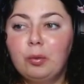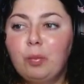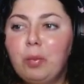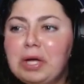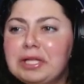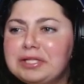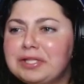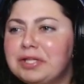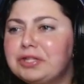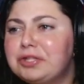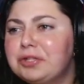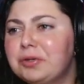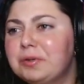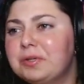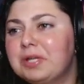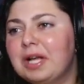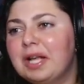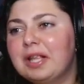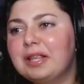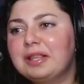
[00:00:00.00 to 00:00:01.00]
What?
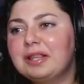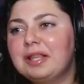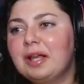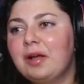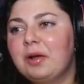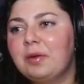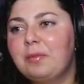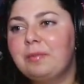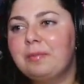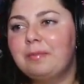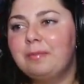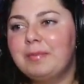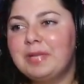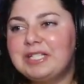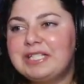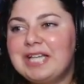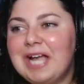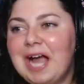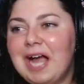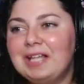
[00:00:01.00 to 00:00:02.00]
Dude, the
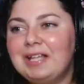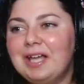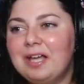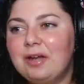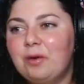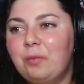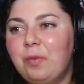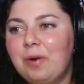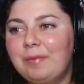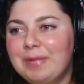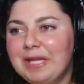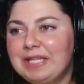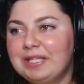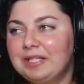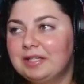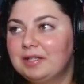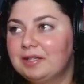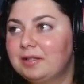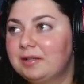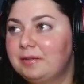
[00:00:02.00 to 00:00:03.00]
metallic
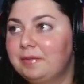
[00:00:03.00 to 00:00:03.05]
woman.